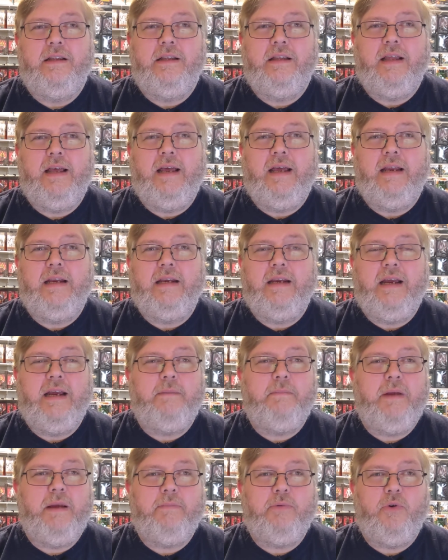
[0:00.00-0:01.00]
they
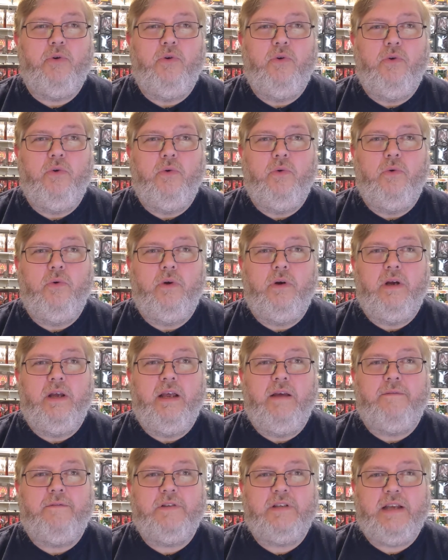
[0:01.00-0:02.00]
need people who,
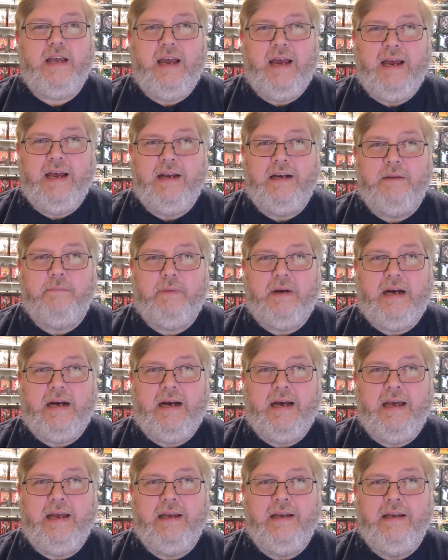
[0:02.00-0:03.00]
if scanned
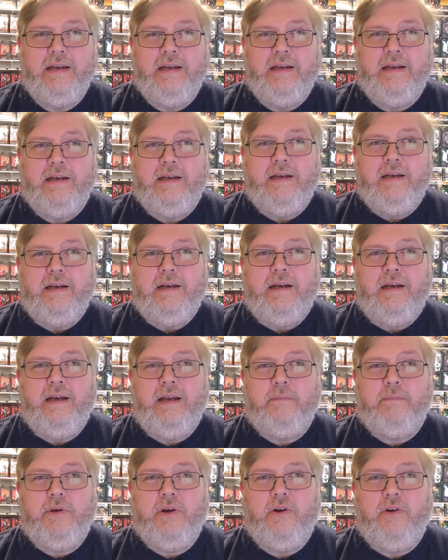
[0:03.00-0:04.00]
by
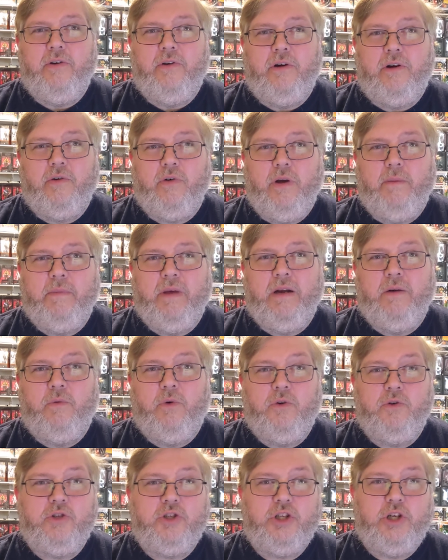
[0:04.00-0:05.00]
Imperial equipment,
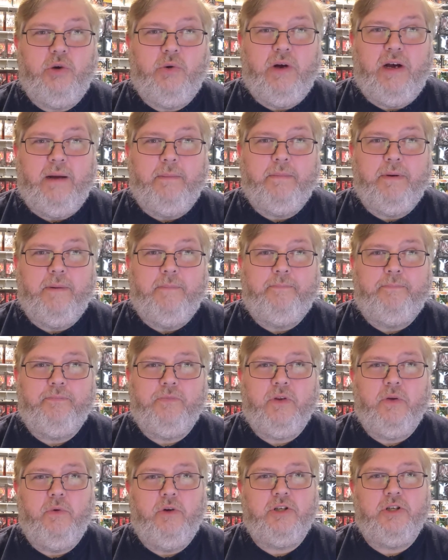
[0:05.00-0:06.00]
won't show up,
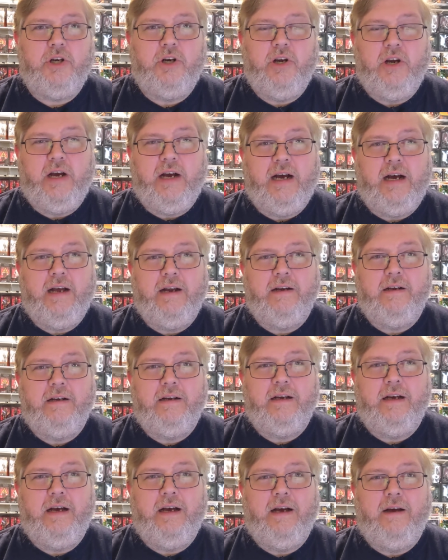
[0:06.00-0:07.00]
which are not
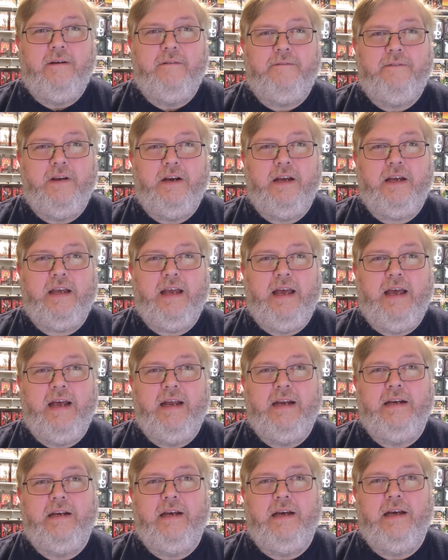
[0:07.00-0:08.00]
Fennec
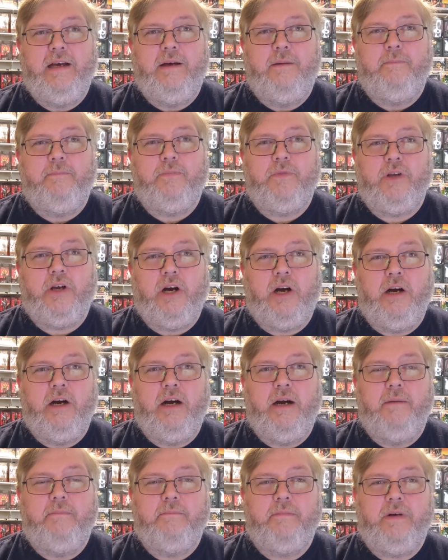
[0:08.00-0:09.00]
and
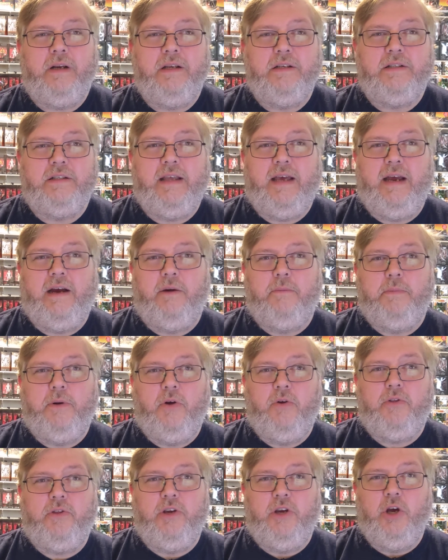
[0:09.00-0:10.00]
Cara, because they are
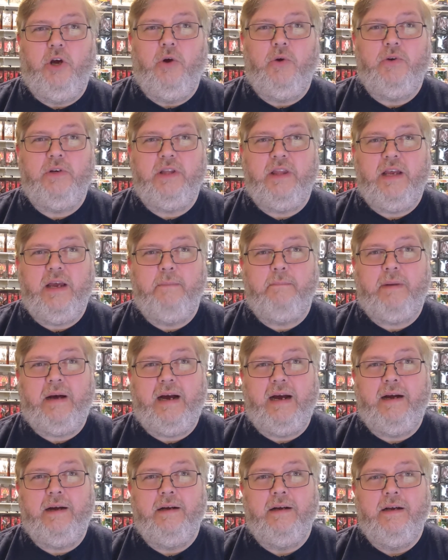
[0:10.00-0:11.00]
both known to the
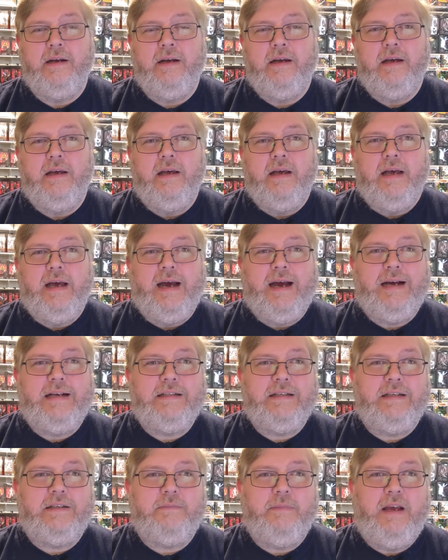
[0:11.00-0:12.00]
Empire.
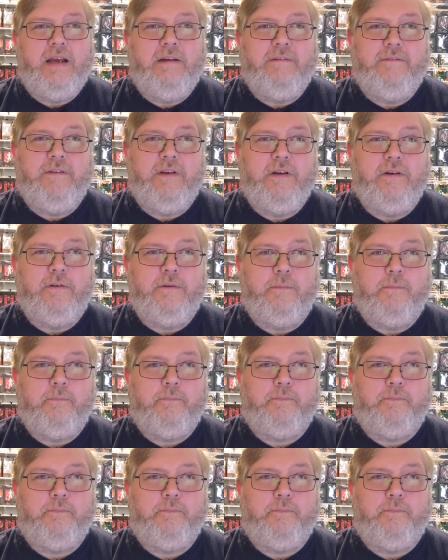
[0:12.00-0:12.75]
As is Mayfeld,